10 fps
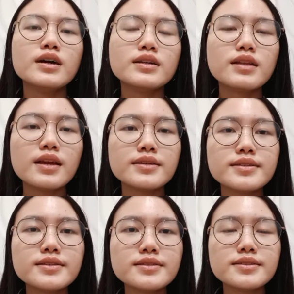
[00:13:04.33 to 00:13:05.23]
The
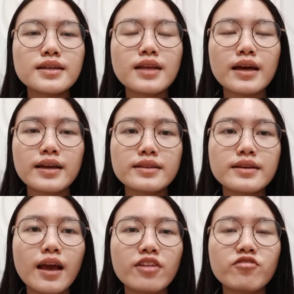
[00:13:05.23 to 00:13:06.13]
lessons that I can
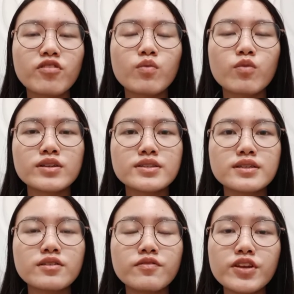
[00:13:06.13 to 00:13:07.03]
get from watching
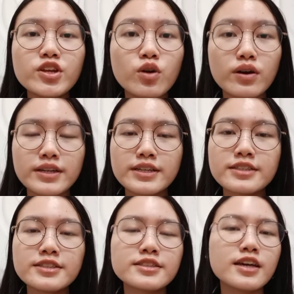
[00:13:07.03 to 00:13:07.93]
the video
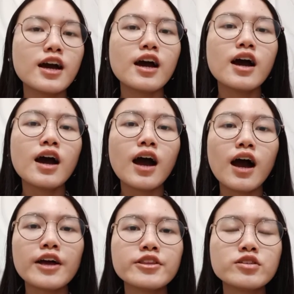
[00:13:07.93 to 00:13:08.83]
is
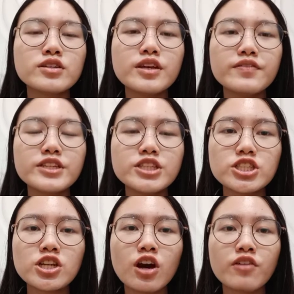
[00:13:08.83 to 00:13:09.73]
I know the definition
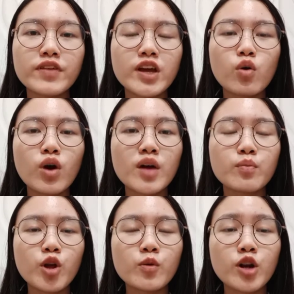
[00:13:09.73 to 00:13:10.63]
of equal
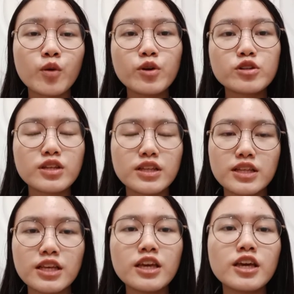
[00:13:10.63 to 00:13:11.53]
employment
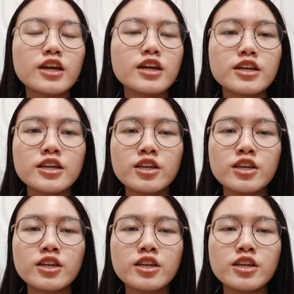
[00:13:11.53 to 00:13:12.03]
opportunity